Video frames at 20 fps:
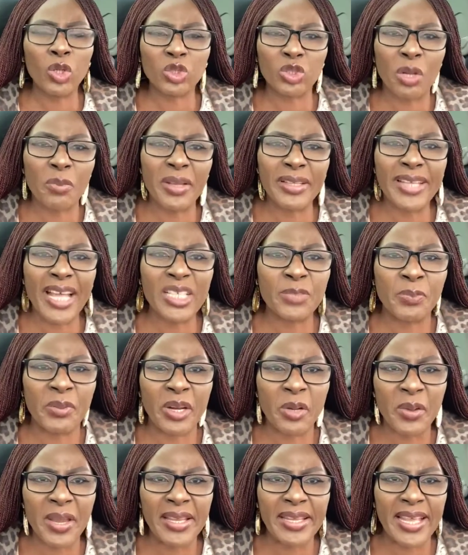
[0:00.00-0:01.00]
should be
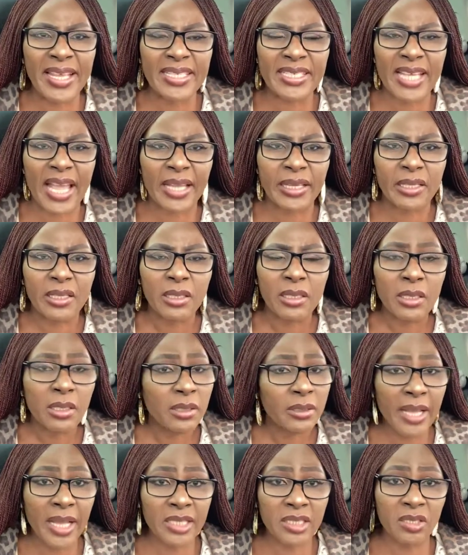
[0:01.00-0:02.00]
desperate with the inside?
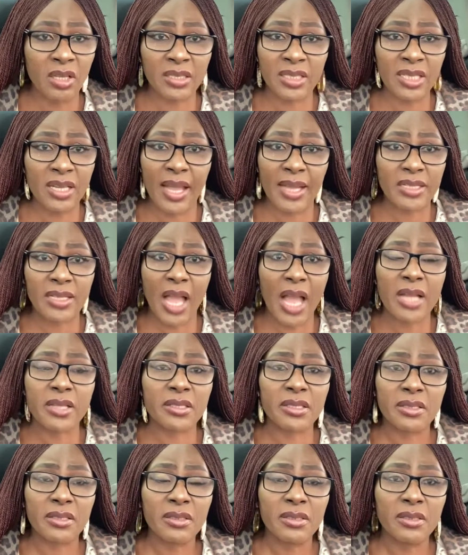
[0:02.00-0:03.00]
There's nothing like
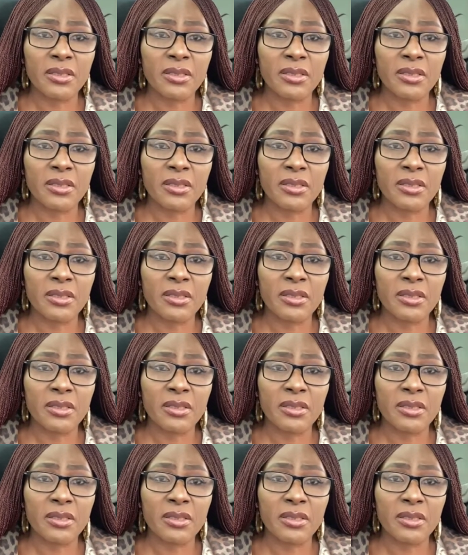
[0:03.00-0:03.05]
that.